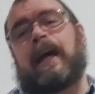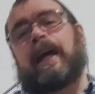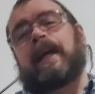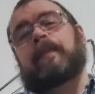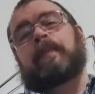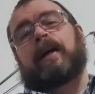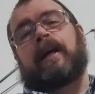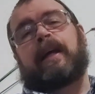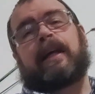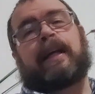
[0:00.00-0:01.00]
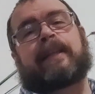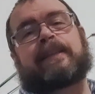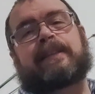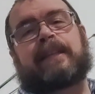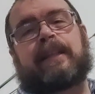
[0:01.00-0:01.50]
I could buy
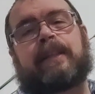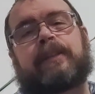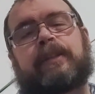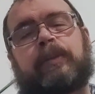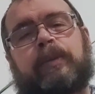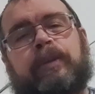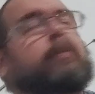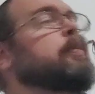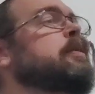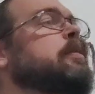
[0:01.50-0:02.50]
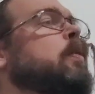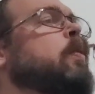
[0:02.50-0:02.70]
extended choke tubes.